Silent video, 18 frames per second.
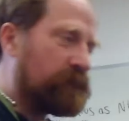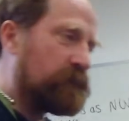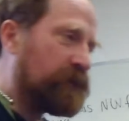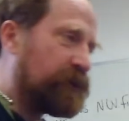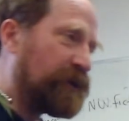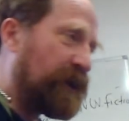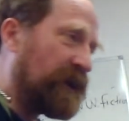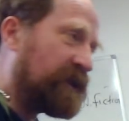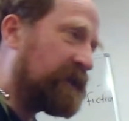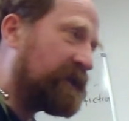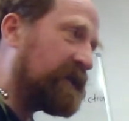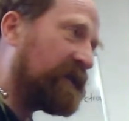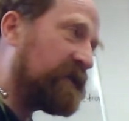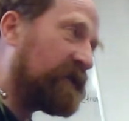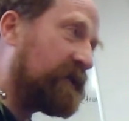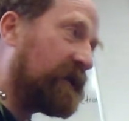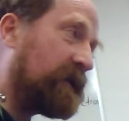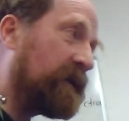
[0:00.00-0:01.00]
genetic
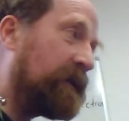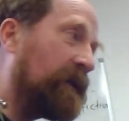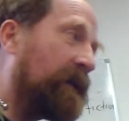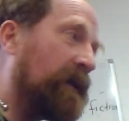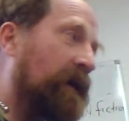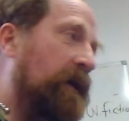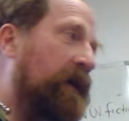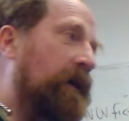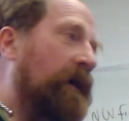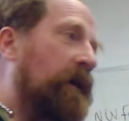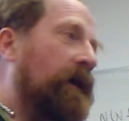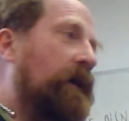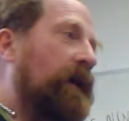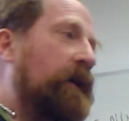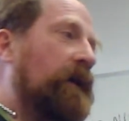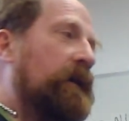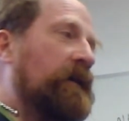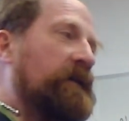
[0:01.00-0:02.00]
testing.
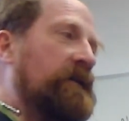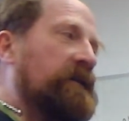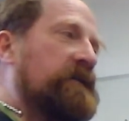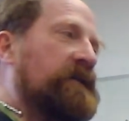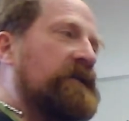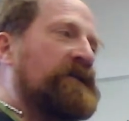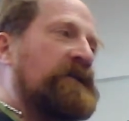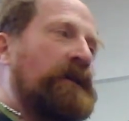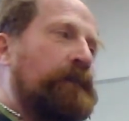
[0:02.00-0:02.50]
Does